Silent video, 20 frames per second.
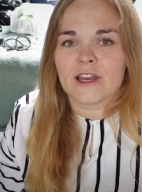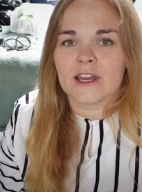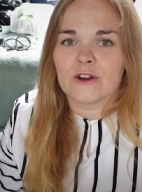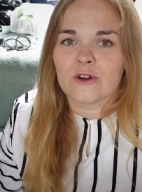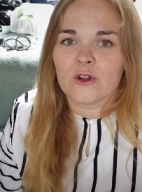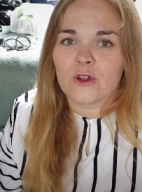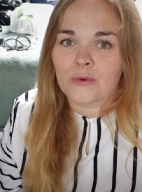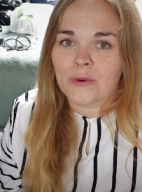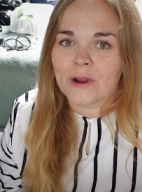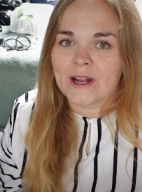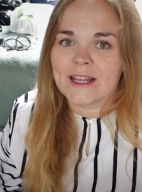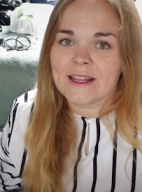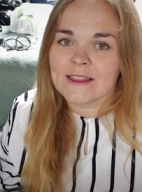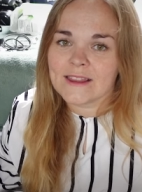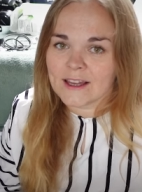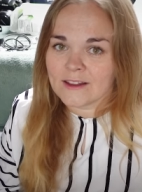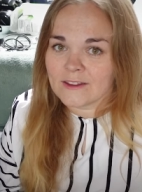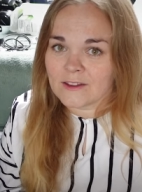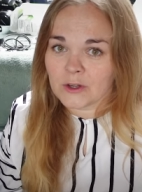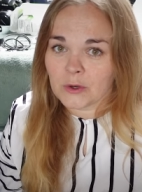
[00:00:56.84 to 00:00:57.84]
and already
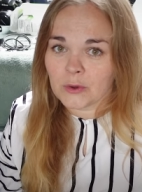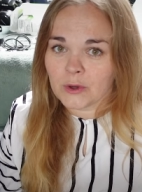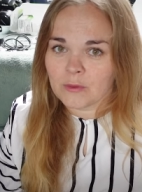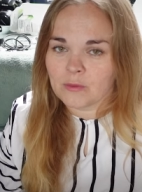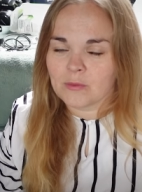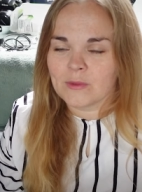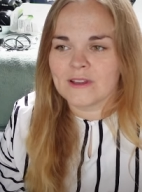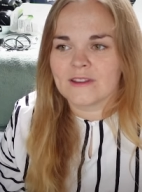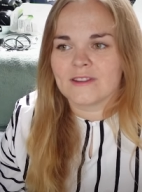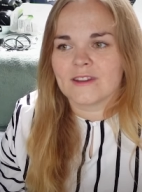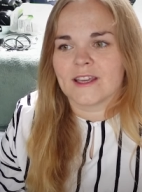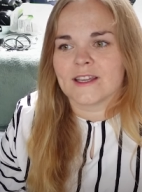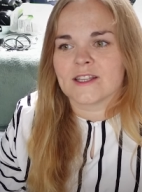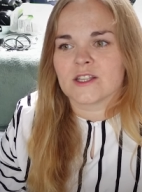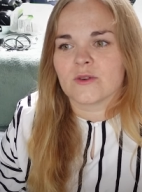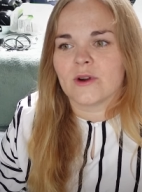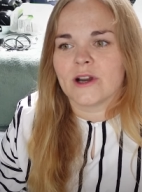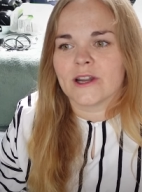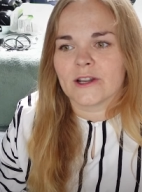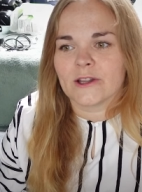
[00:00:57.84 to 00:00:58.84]
that equipment takes
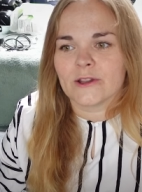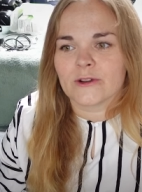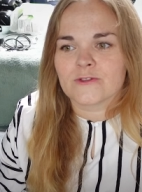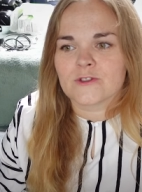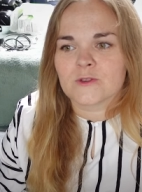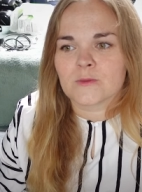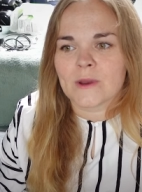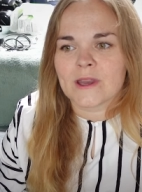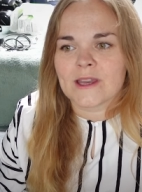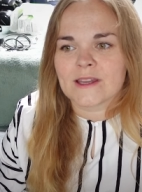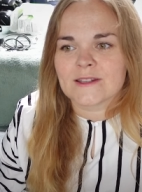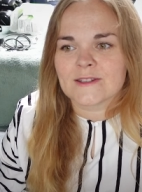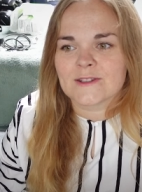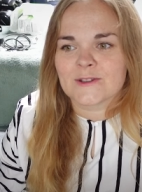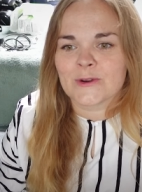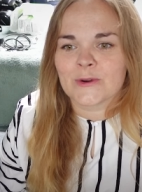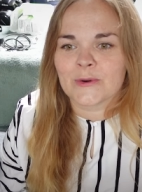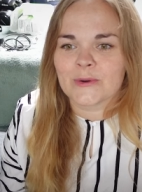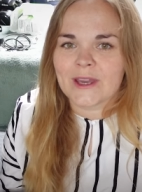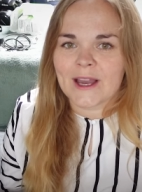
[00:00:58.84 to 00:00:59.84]
quite a lot of space,
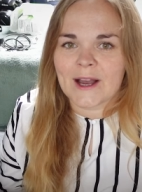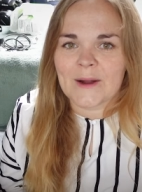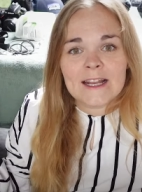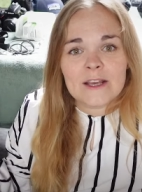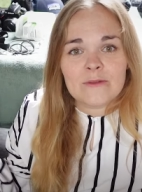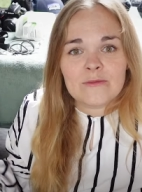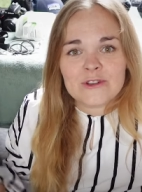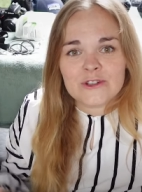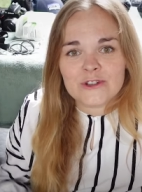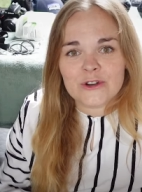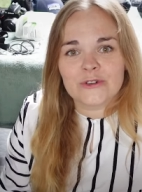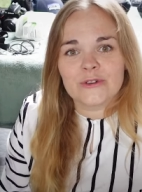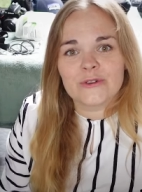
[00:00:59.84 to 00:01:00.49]
so yeah. Let me show